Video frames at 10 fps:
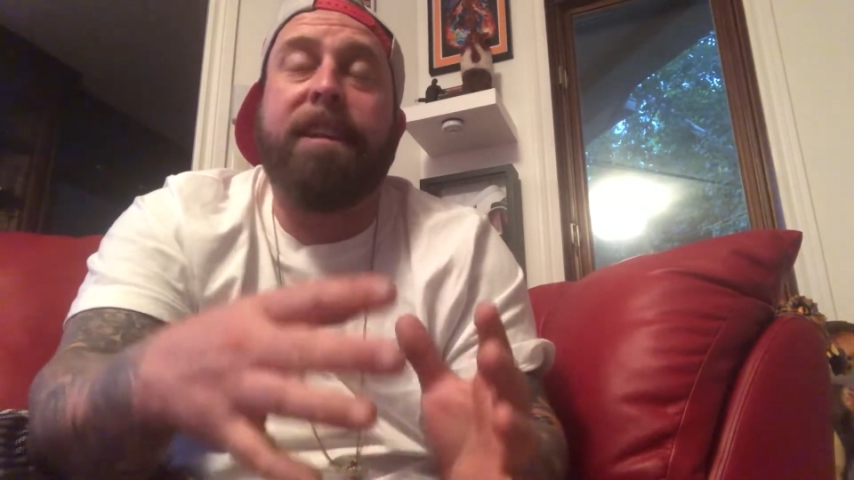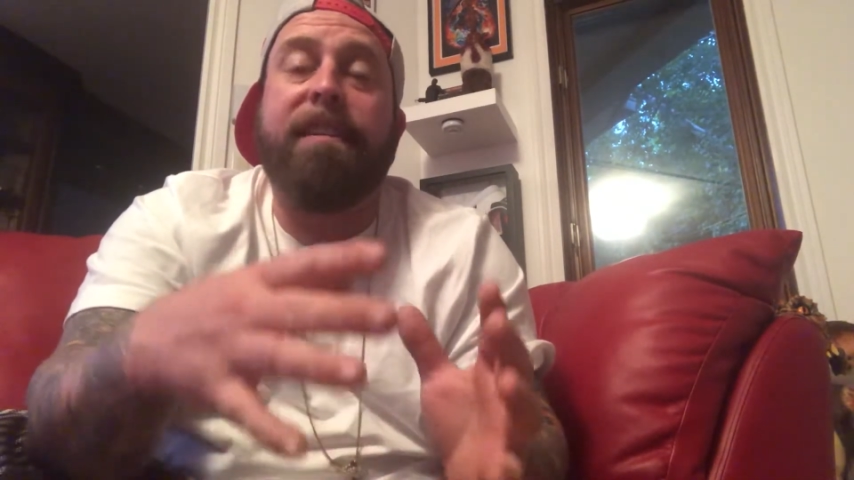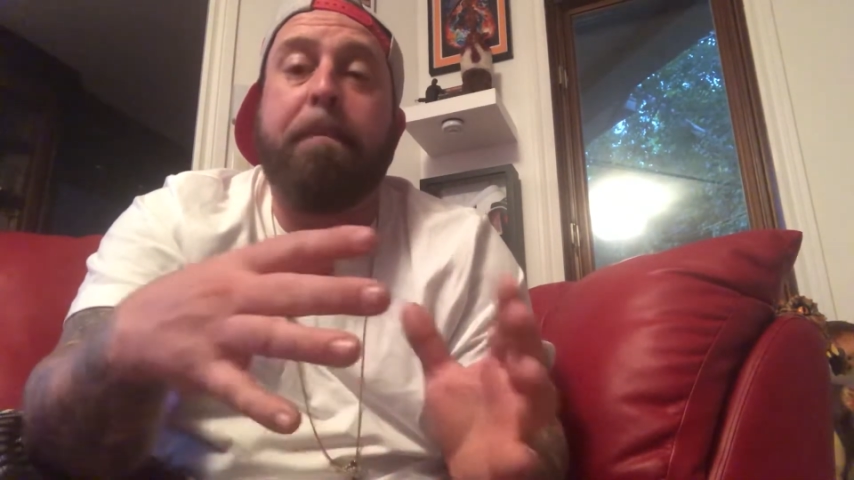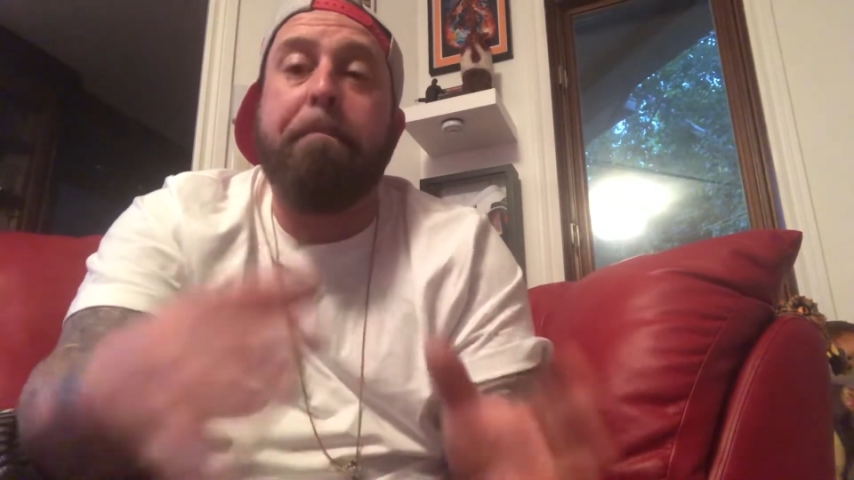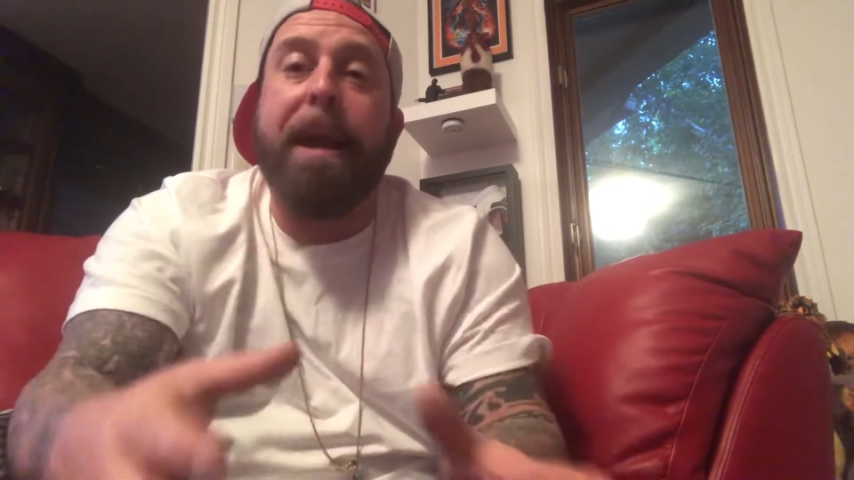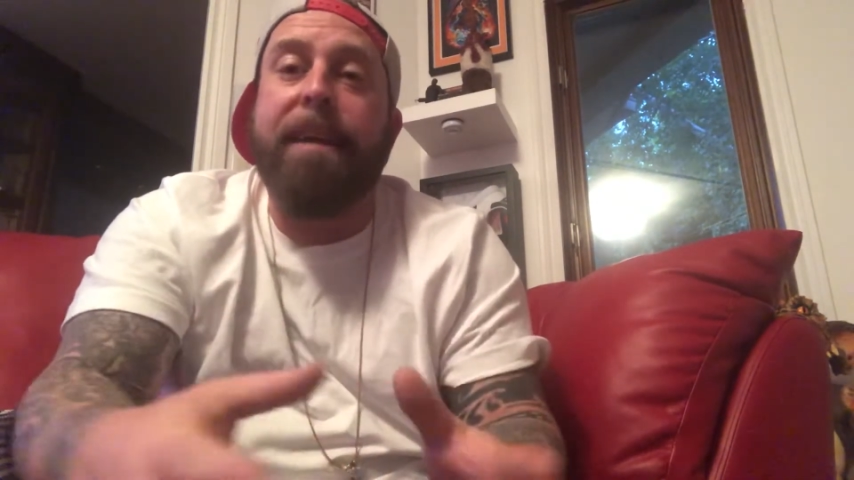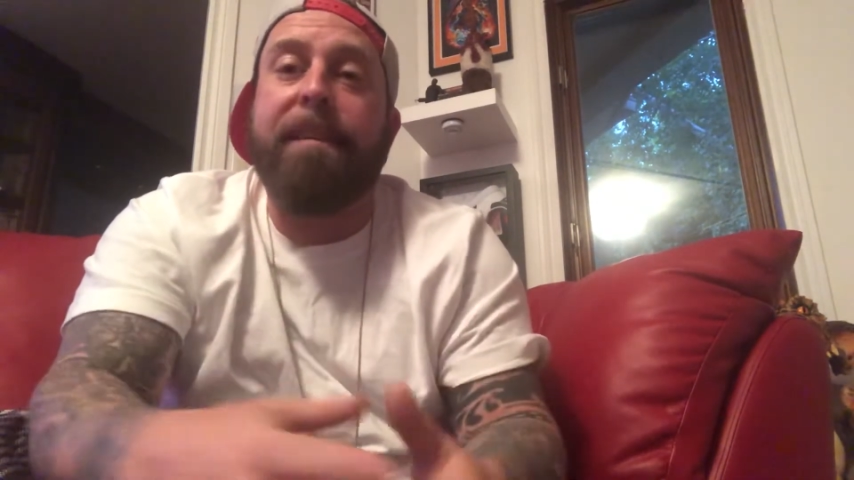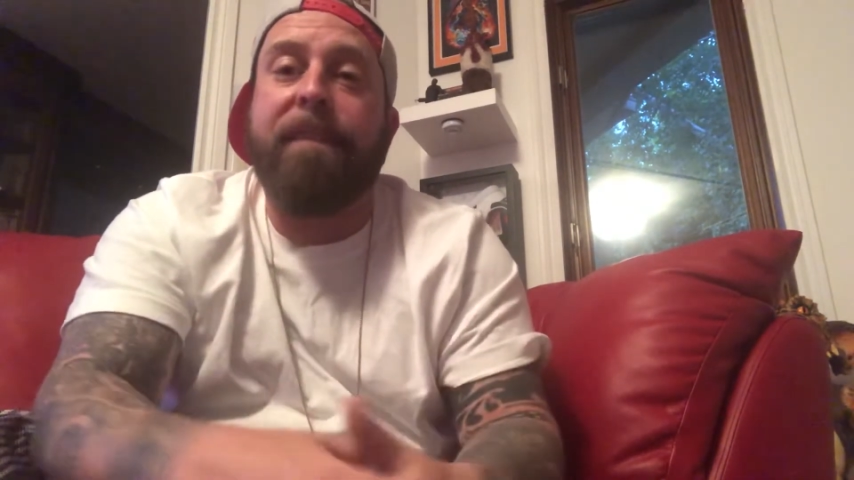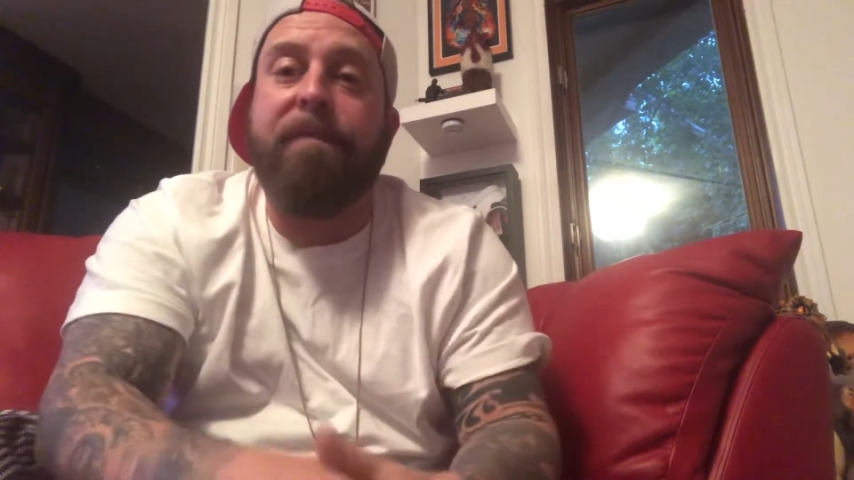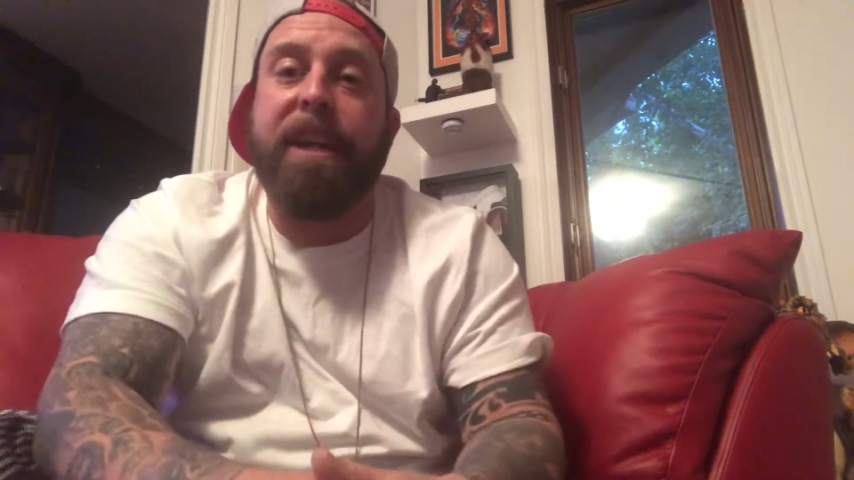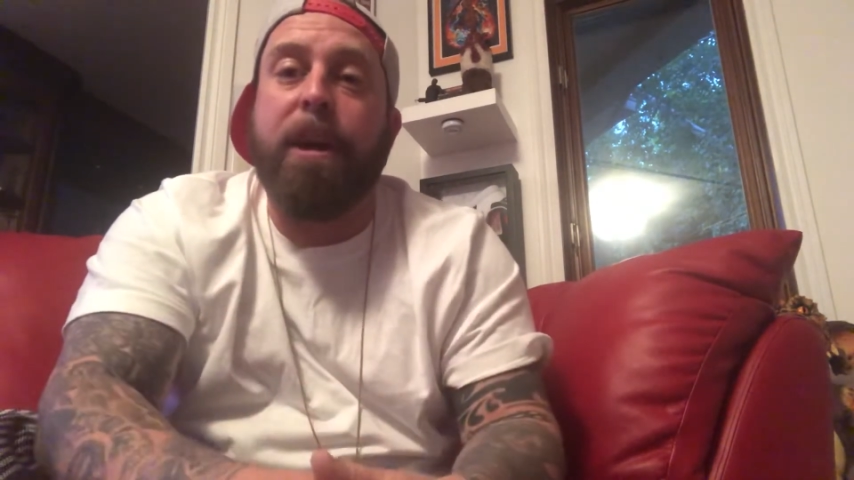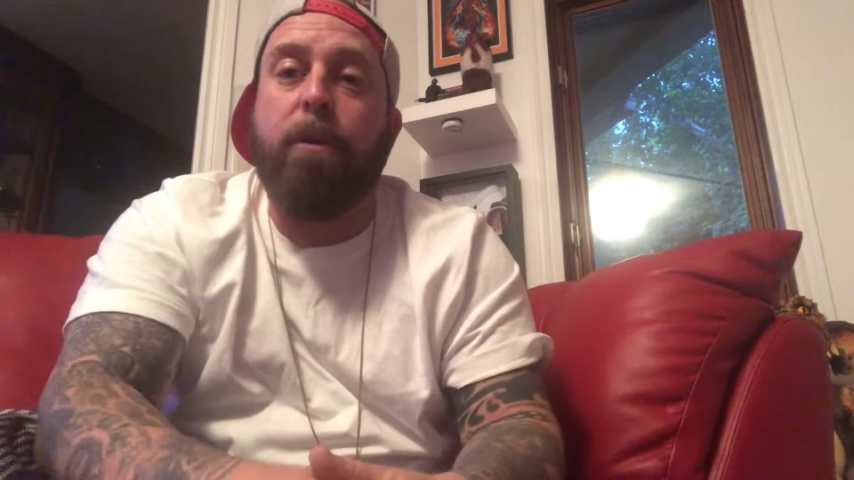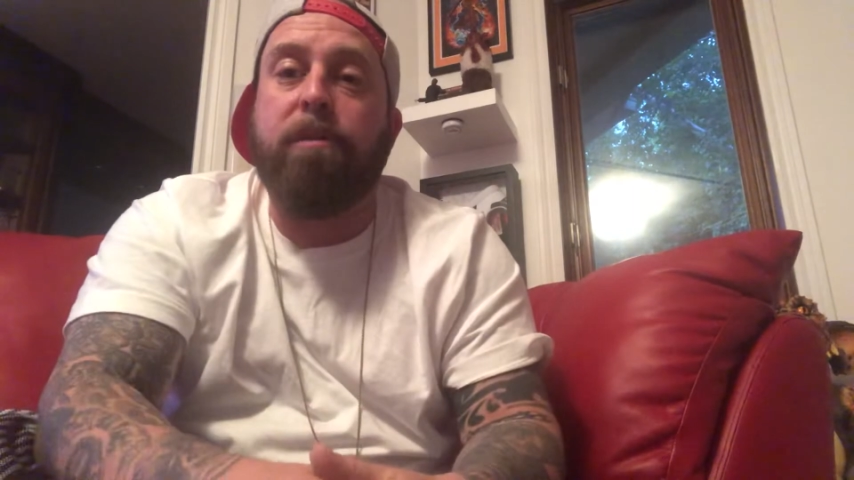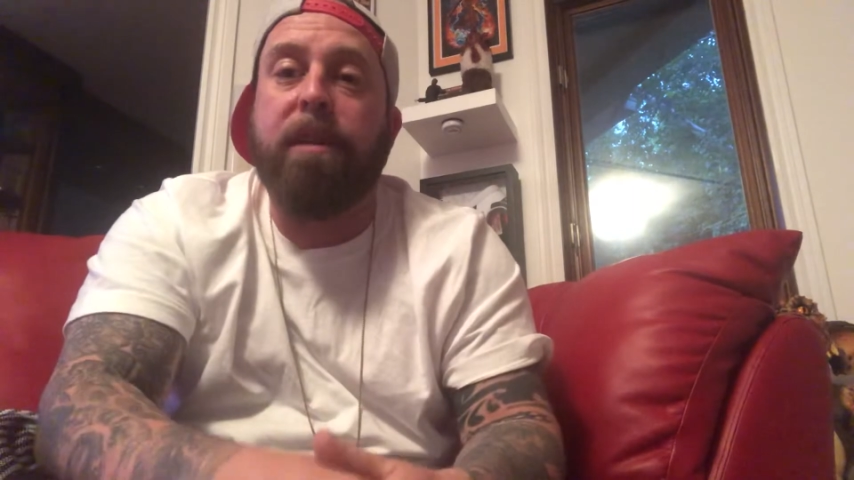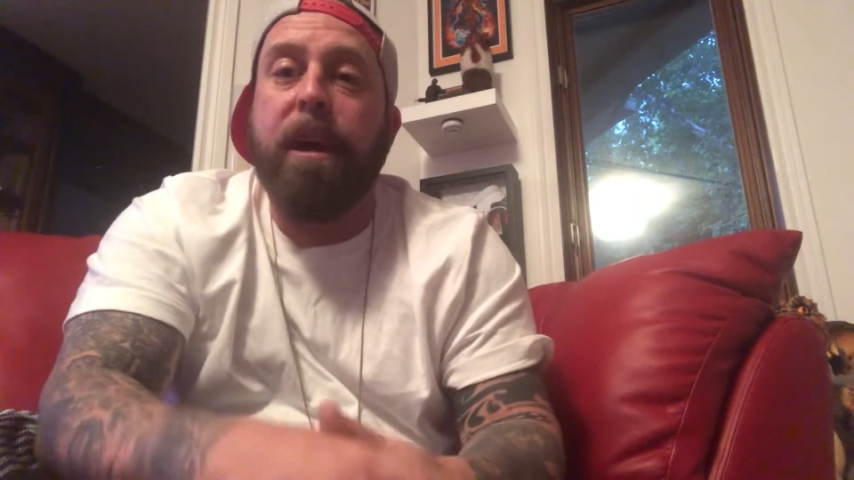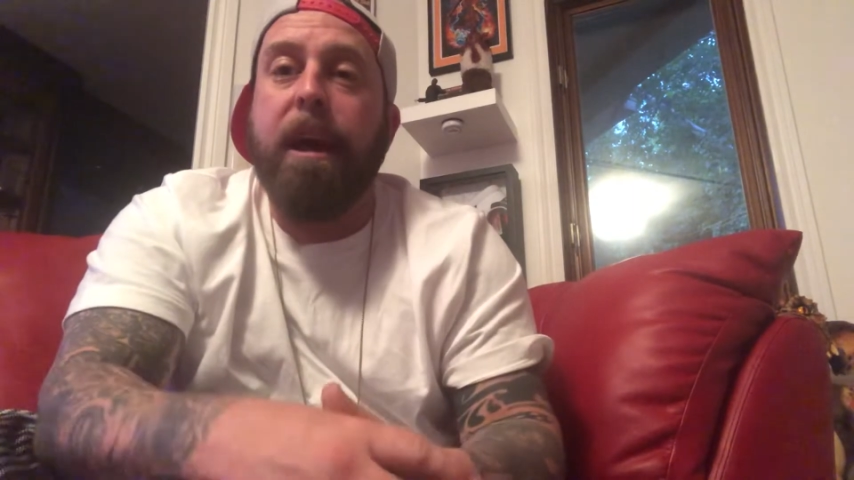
these amazing videos.